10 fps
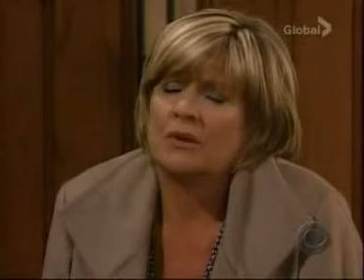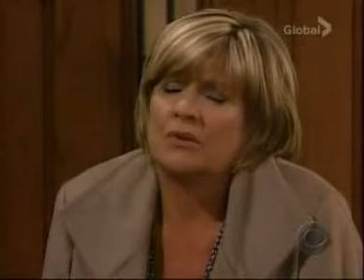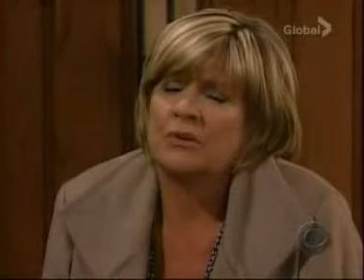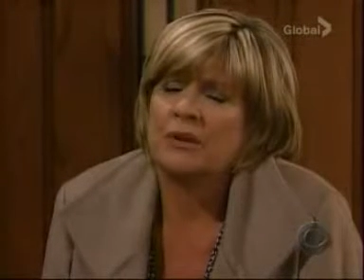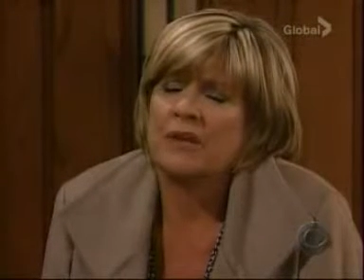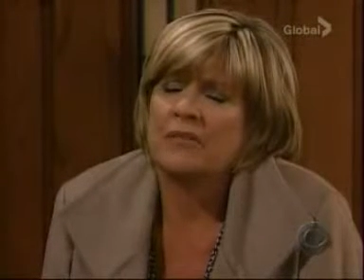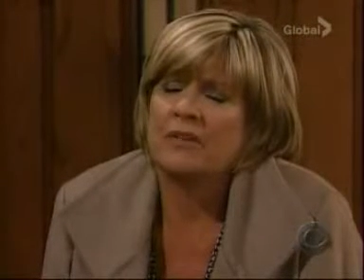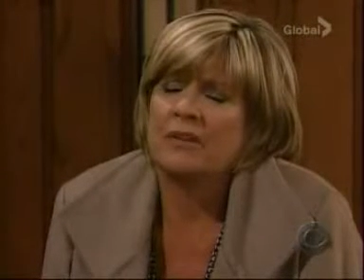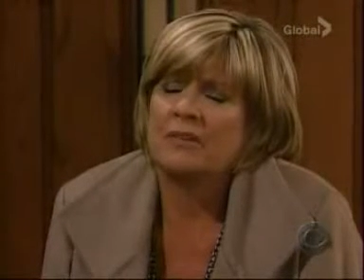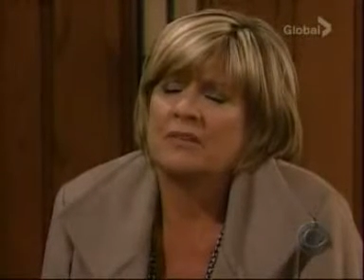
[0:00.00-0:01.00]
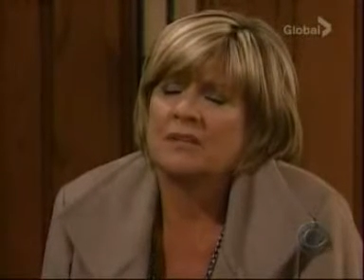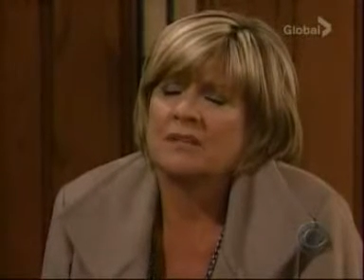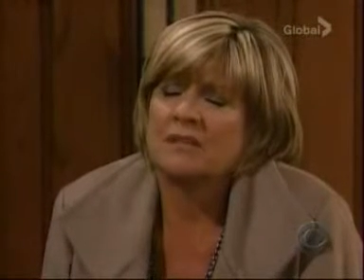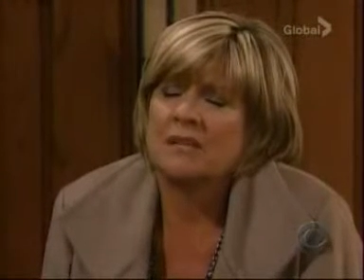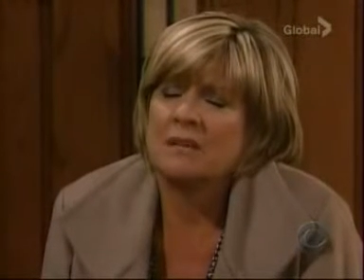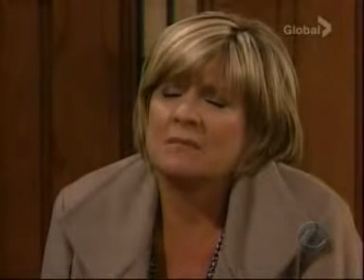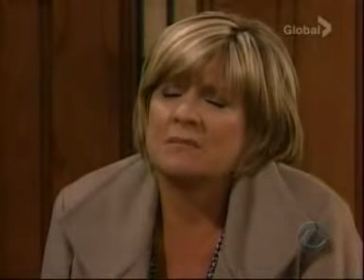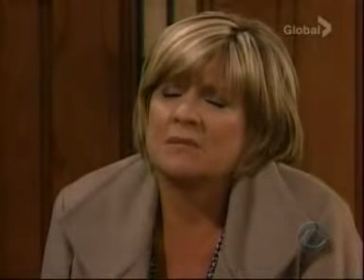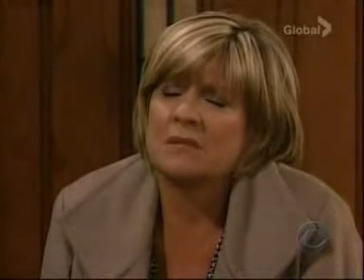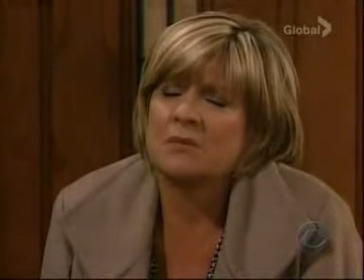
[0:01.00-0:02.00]
Richard, everything just
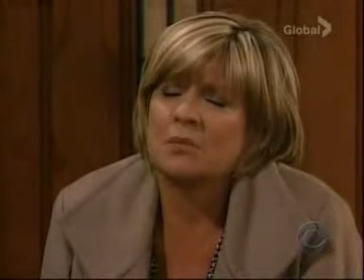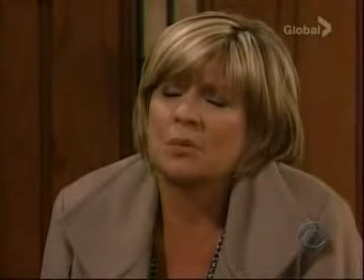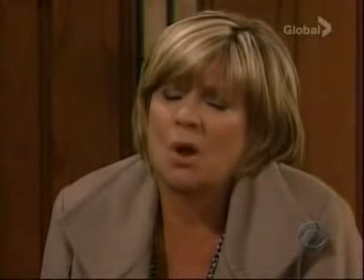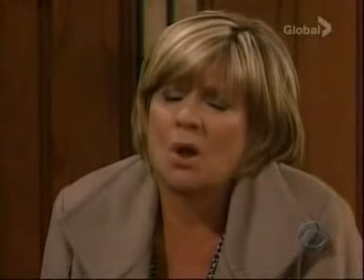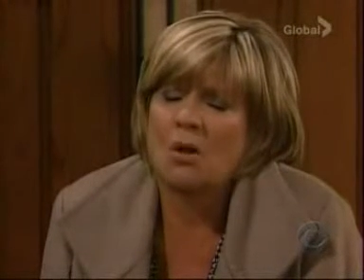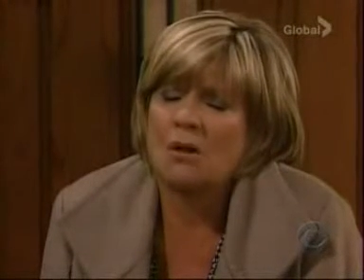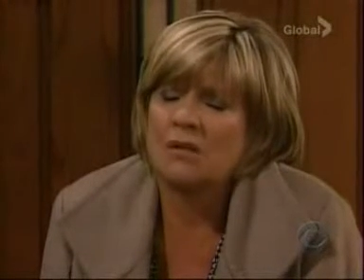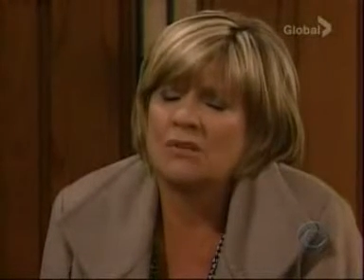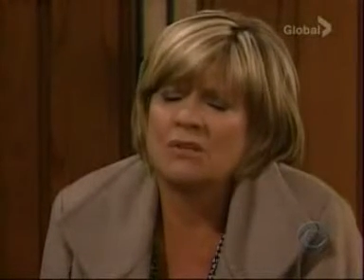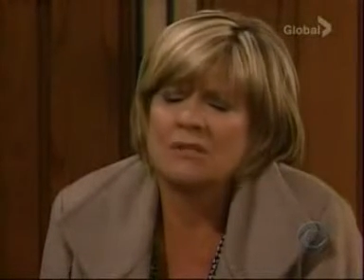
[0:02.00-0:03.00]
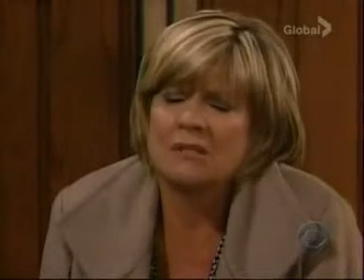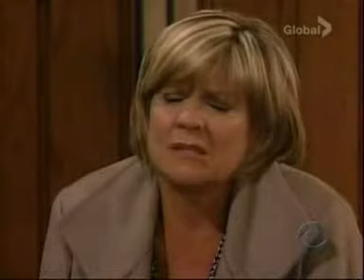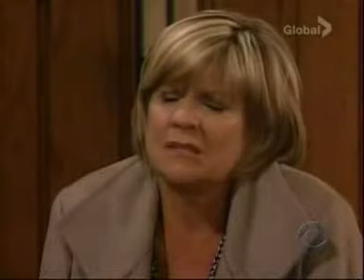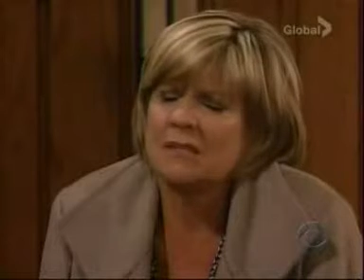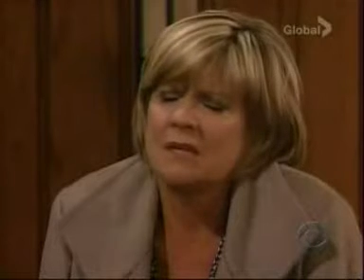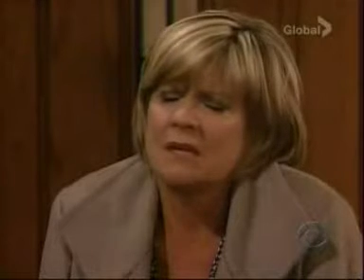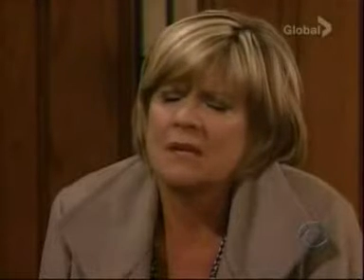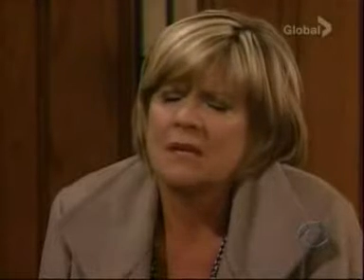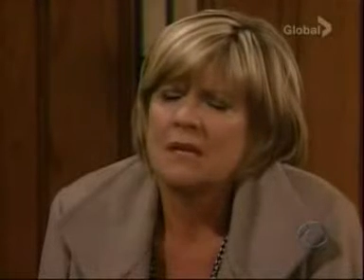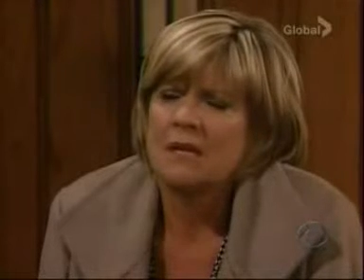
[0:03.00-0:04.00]
seems wrong. It just
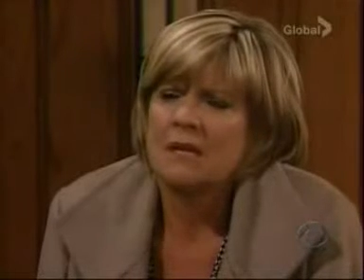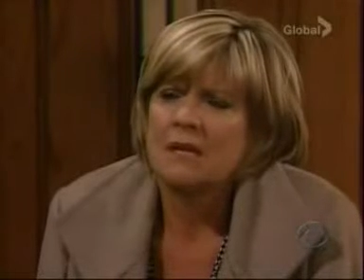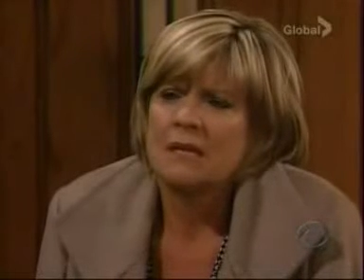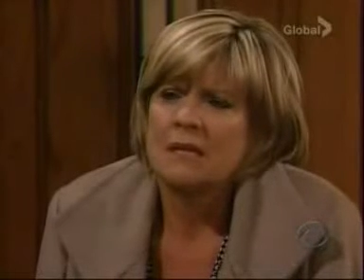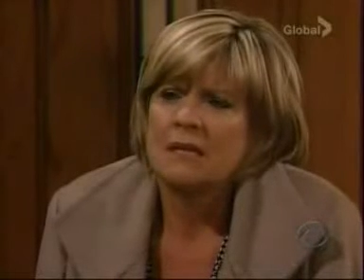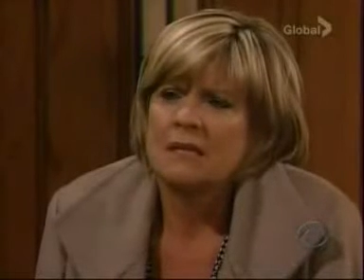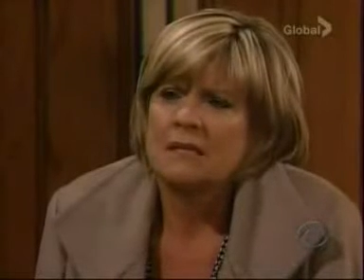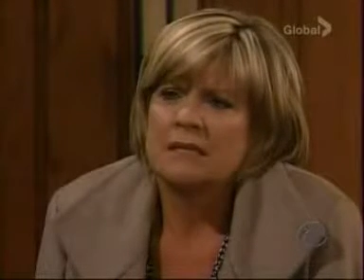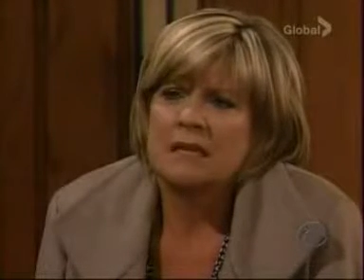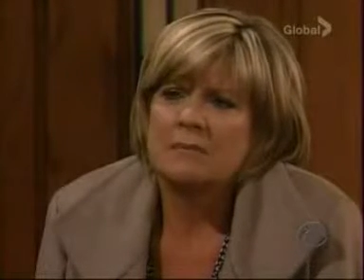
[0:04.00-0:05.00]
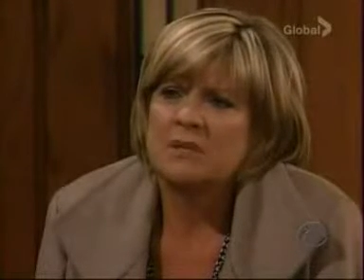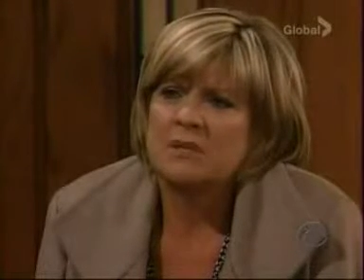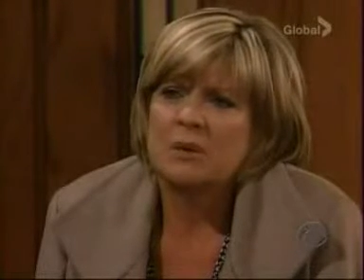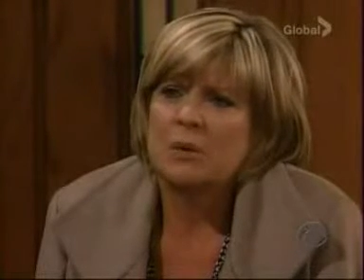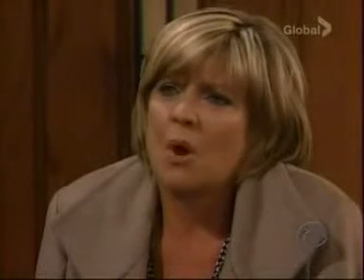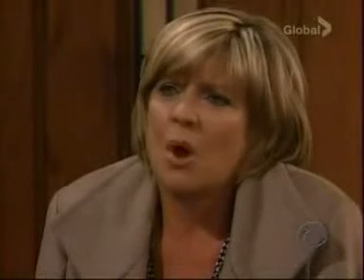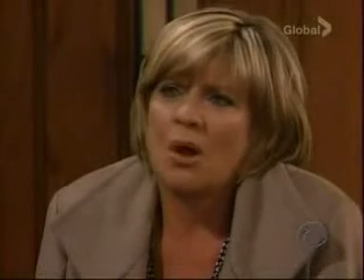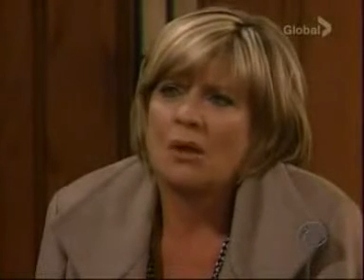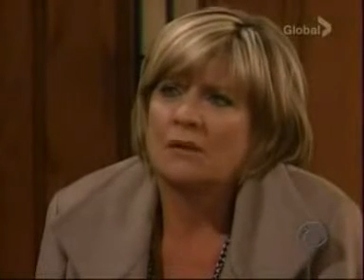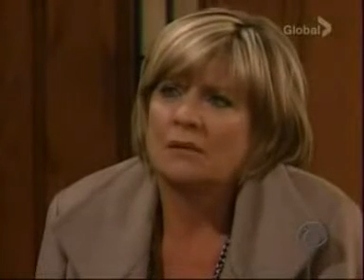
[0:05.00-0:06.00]
seems so
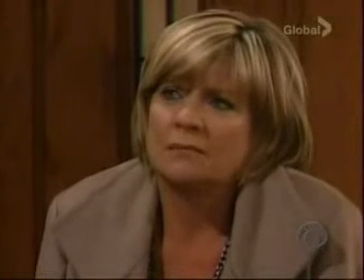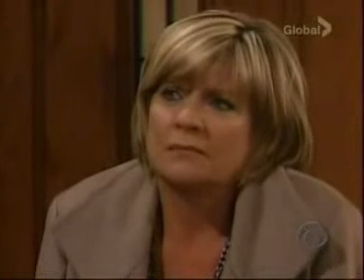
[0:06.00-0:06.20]
wrong.